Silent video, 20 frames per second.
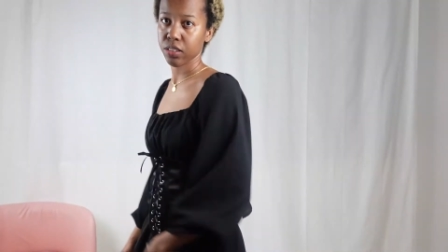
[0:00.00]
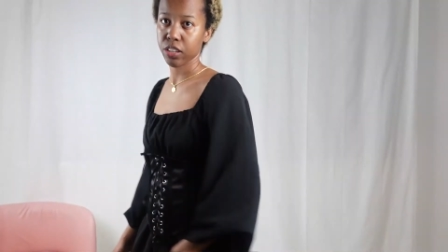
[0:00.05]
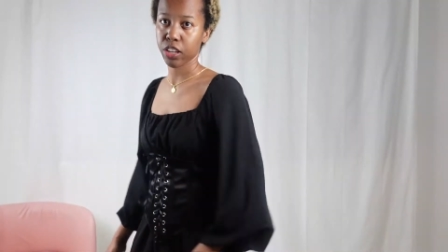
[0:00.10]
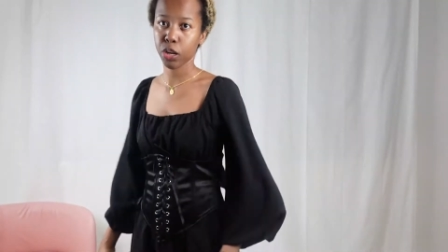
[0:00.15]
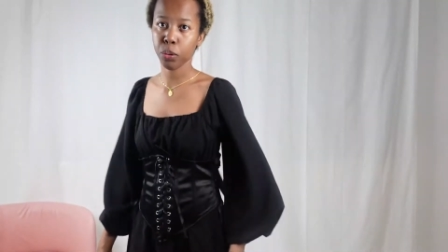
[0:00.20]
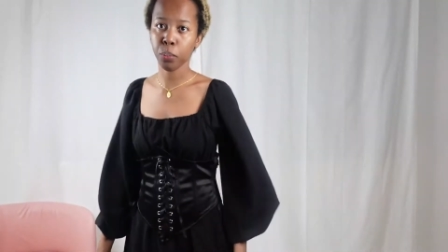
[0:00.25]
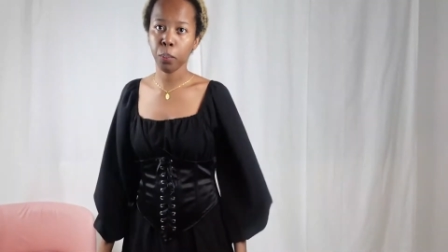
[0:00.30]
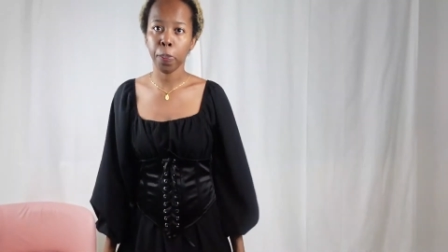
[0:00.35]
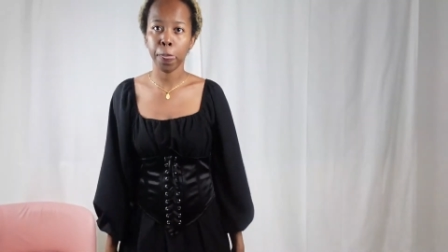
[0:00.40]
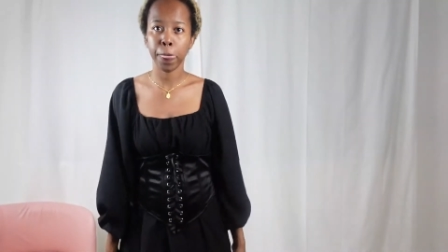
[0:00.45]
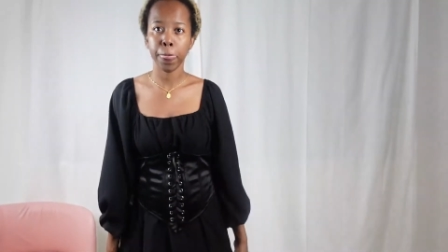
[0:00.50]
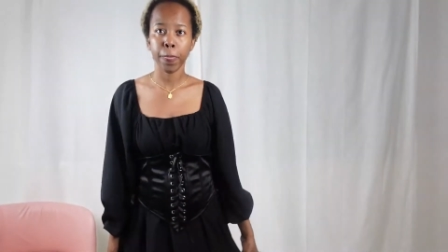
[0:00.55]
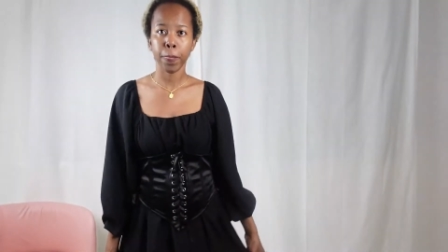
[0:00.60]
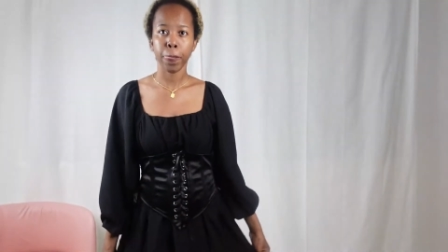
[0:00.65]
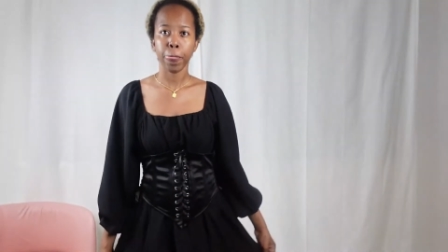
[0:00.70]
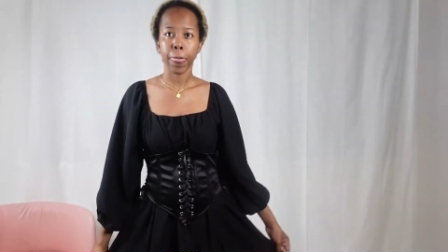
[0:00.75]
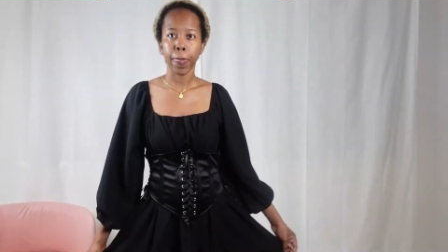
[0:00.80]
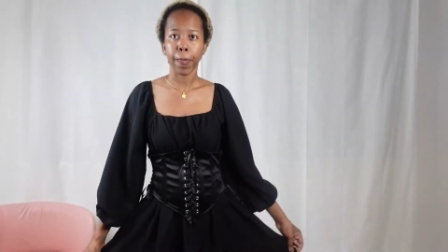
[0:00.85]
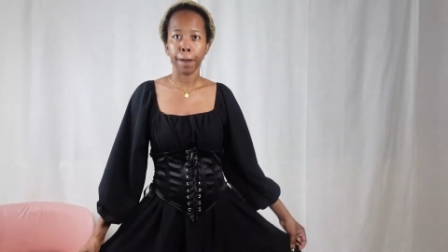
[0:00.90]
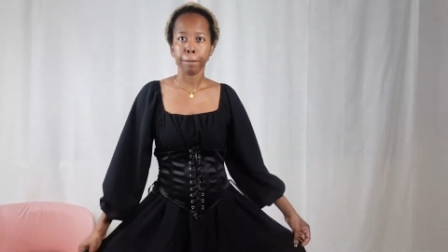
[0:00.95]
okay
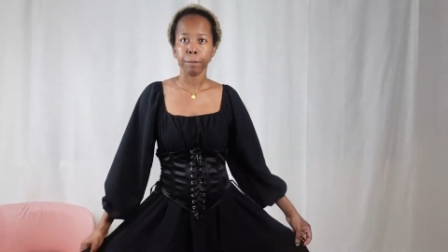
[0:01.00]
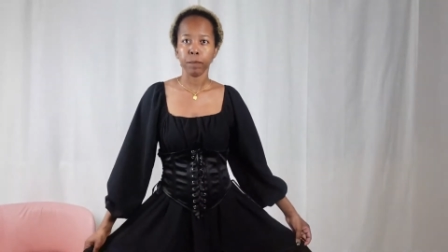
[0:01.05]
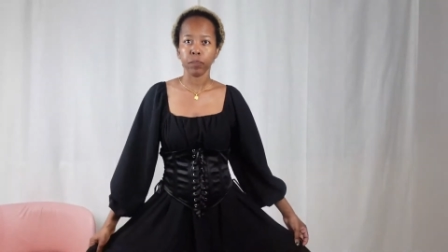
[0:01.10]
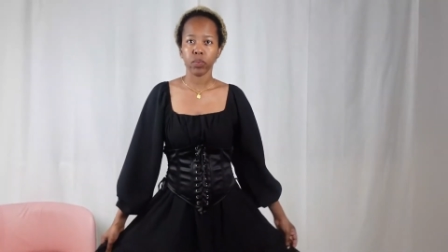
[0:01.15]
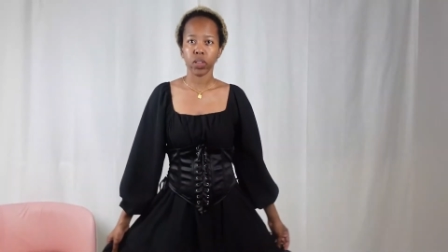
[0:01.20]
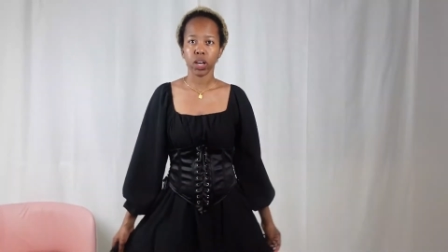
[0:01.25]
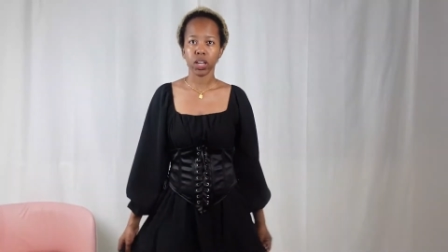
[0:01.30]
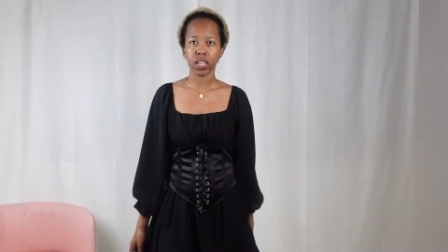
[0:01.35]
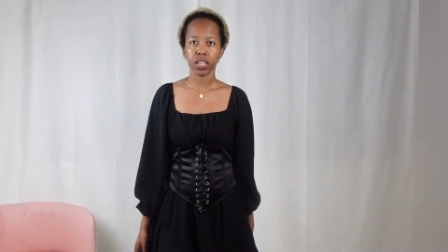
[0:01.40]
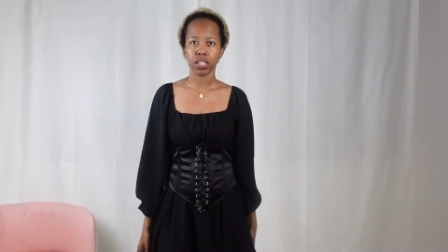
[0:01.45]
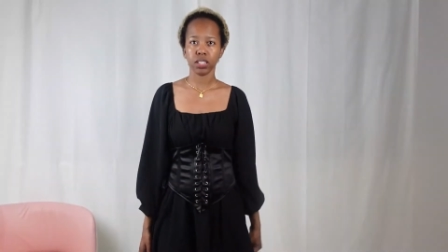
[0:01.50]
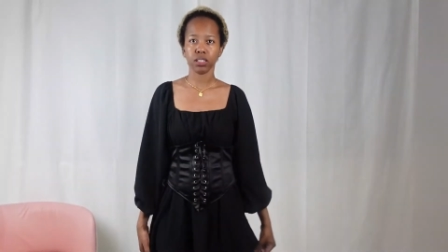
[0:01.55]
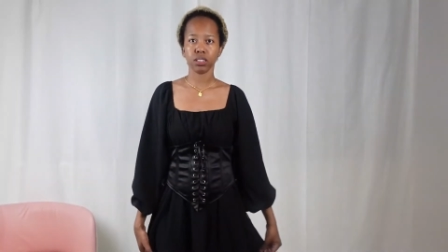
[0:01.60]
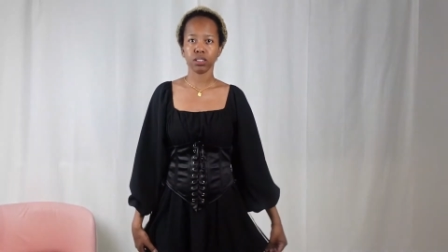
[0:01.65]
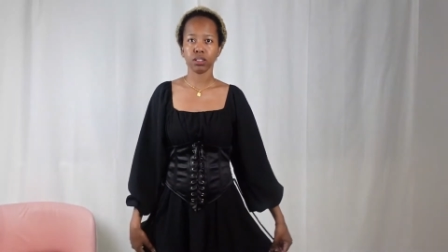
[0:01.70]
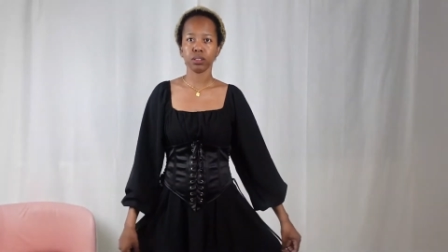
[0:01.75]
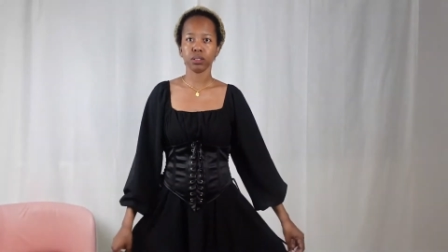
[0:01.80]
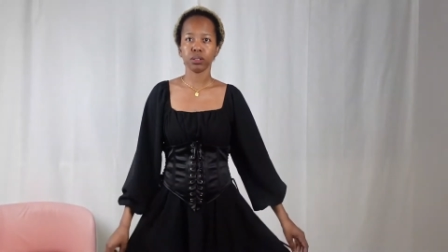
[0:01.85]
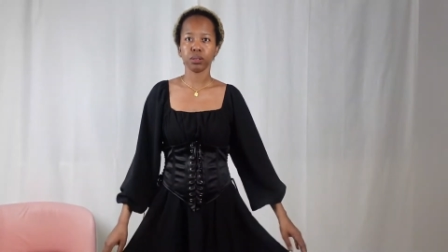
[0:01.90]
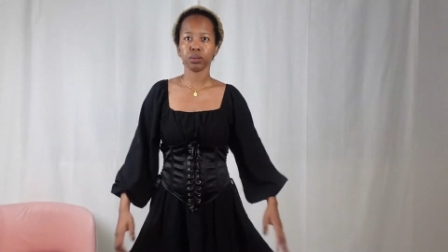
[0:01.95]
okay
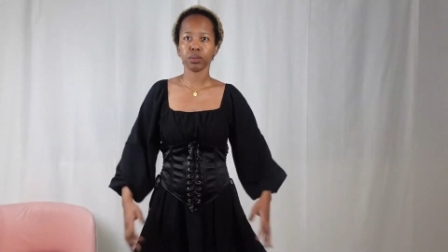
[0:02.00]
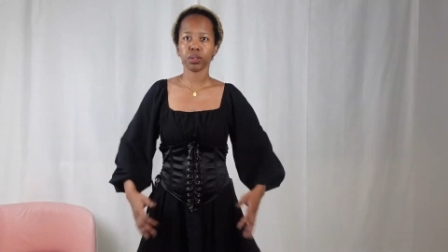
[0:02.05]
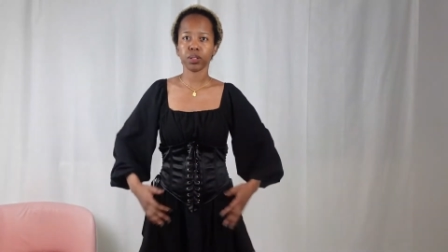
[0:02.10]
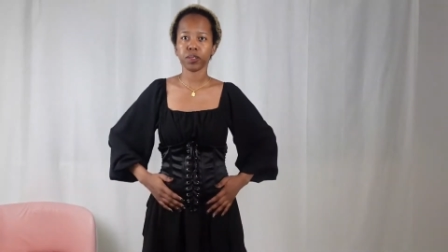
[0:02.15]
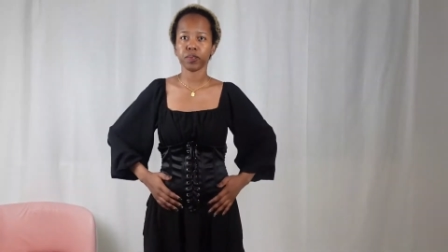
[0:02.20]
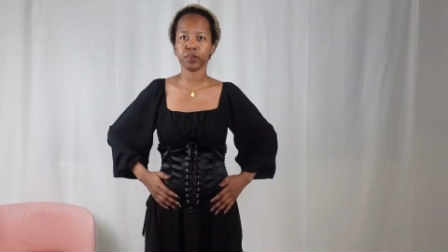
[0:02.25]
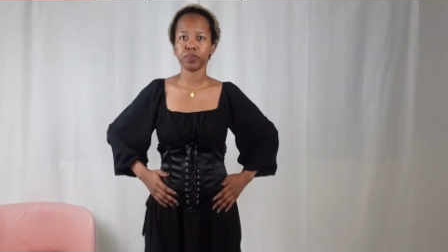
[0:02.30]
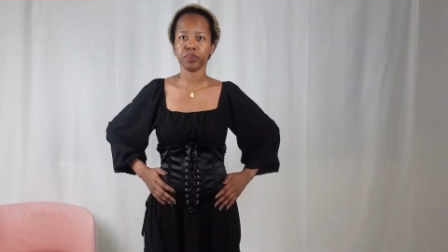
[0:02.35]
so